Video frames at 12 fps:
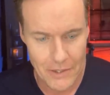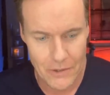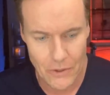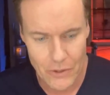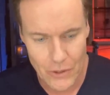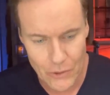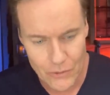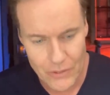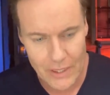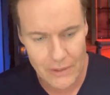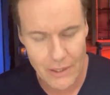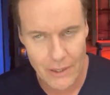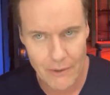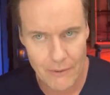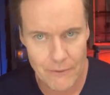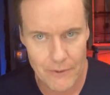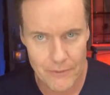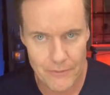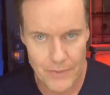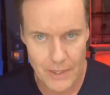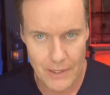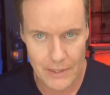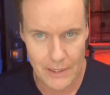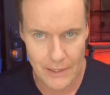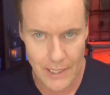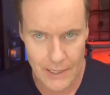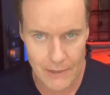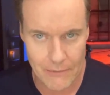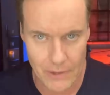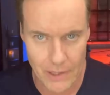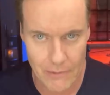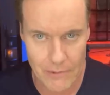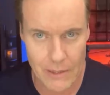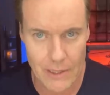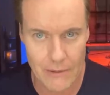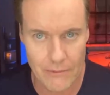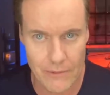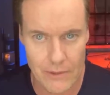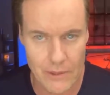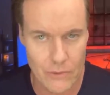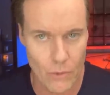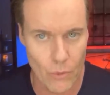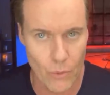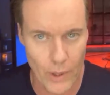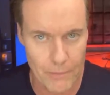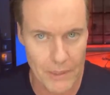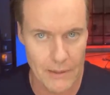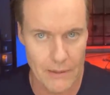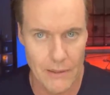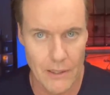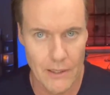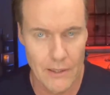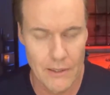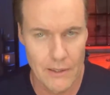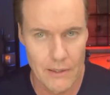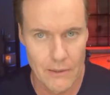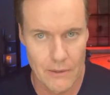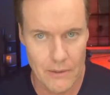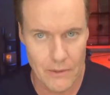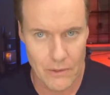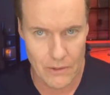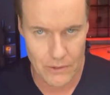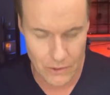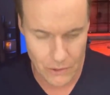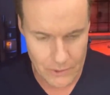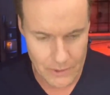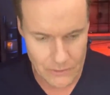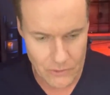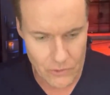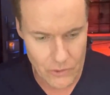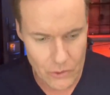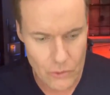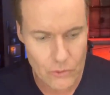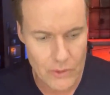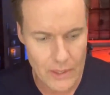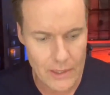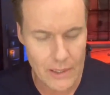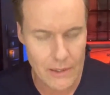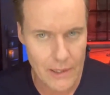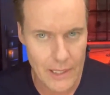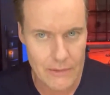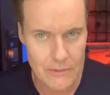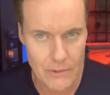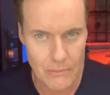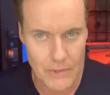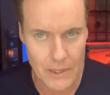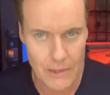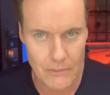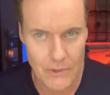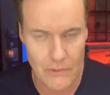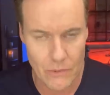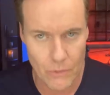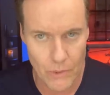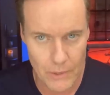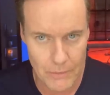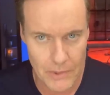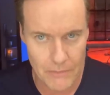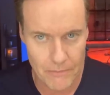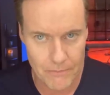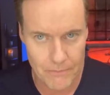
They're using love and the lack of love that they feel as a weapon. The darkness is using the light sometimes as a weapon